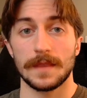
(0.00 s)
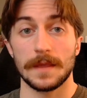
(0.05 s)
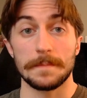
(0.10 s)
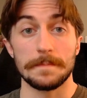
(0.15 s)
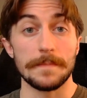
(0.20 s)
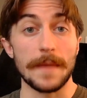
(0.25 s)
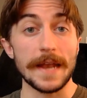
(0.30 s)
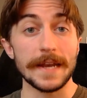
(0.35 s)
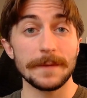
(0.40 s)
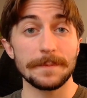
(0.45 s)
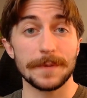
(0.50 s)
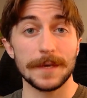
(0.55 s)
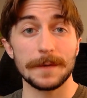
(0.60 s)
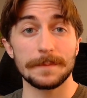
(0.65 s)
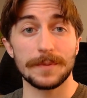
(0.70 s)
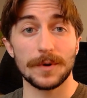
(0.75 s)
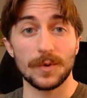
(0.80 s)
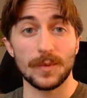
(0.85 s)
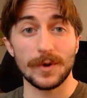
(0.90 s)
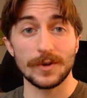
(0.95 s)
Many
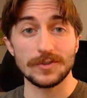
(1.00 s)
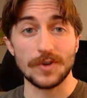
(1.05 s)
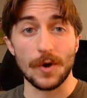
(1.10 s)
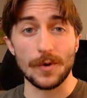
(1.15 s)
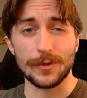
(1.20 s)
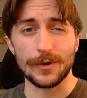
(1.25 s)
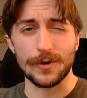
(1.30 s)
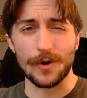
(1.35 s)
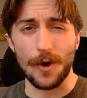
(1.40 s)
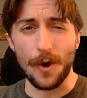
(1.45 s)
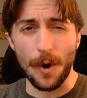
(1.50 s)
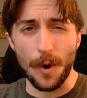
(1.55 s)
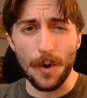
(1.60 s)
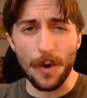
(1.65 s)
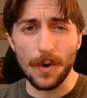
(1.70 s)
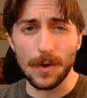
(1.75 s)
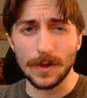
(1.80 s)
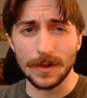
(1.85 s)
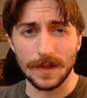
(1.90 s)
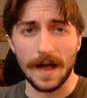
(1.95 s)
people will go their whole